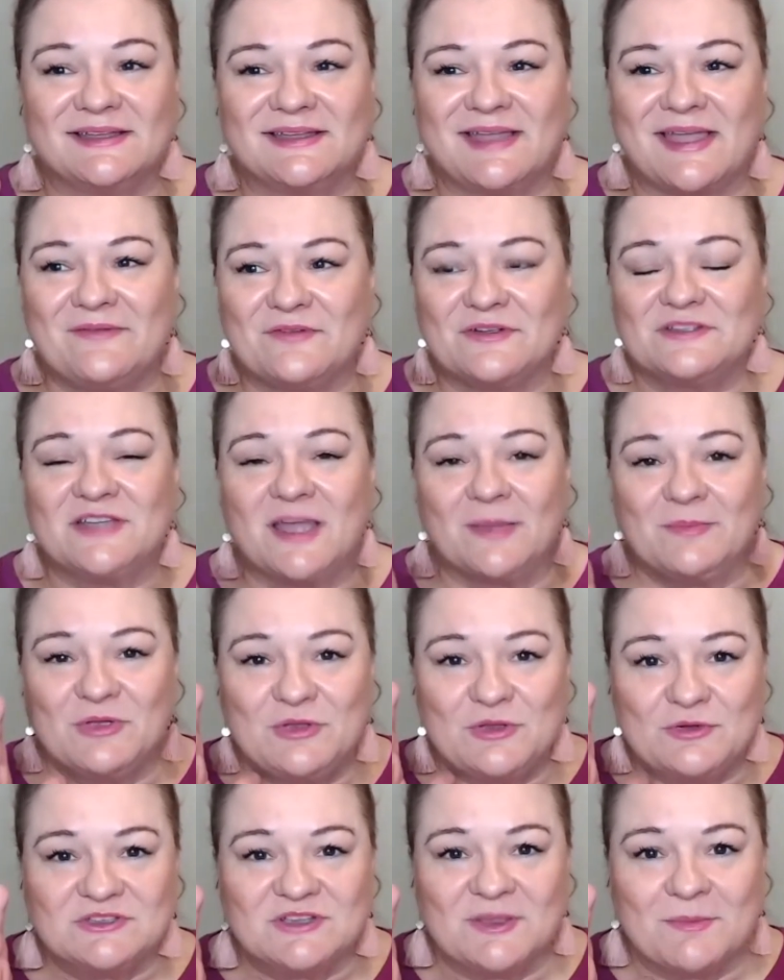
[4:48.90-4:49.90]
every time you
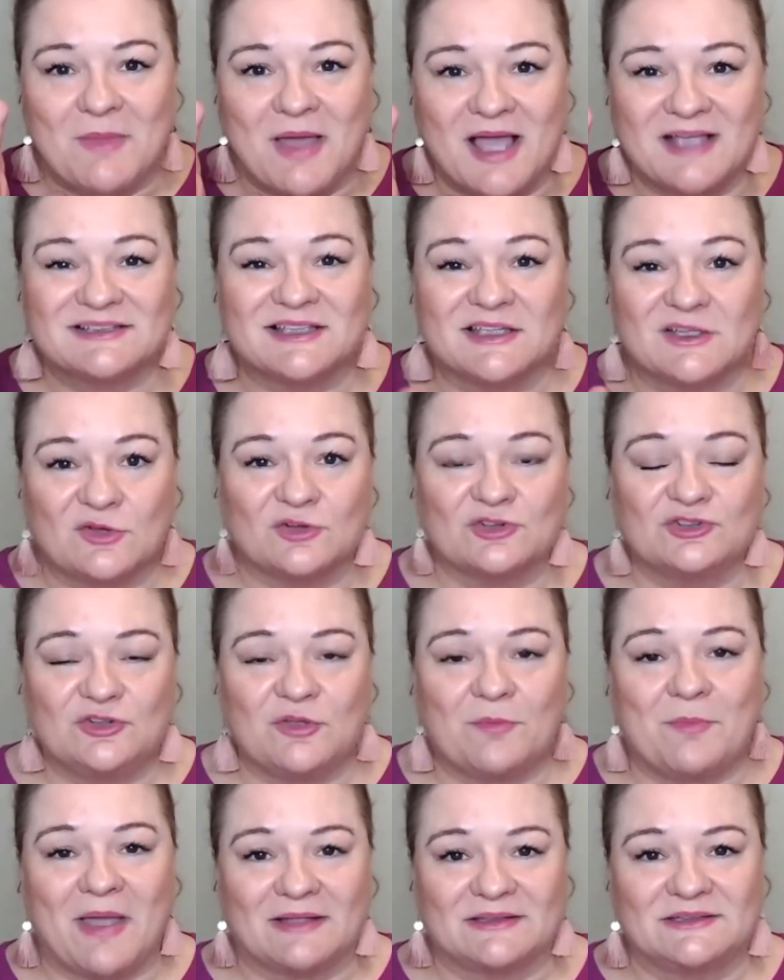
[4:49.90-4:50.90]
use a mask, it costs
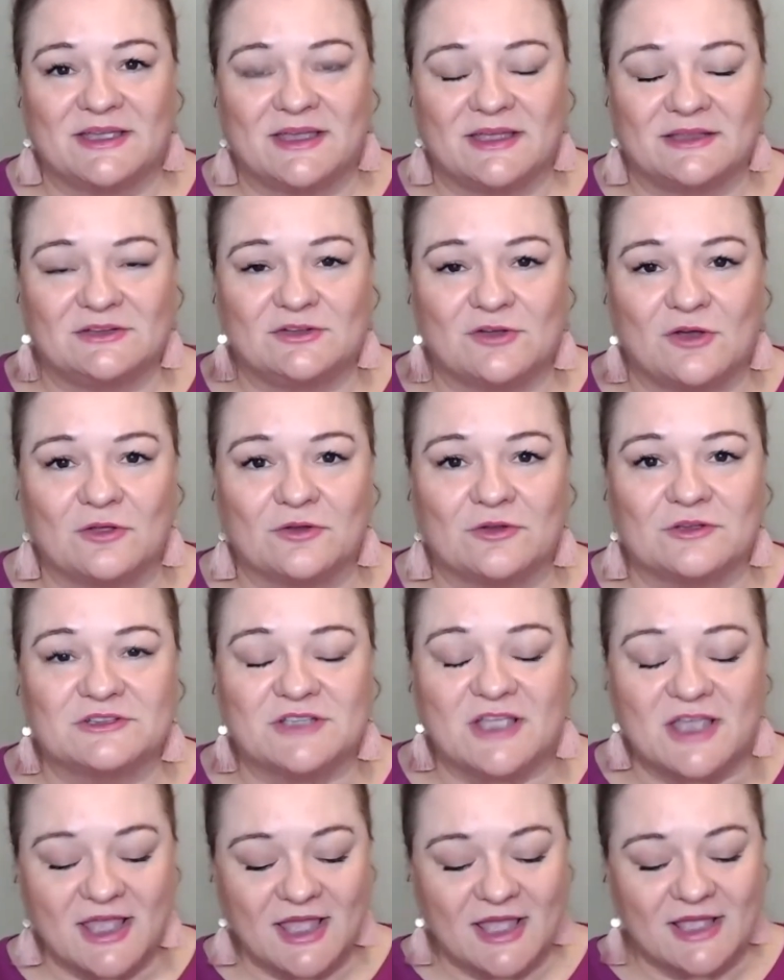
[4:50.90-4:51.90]
you about $10.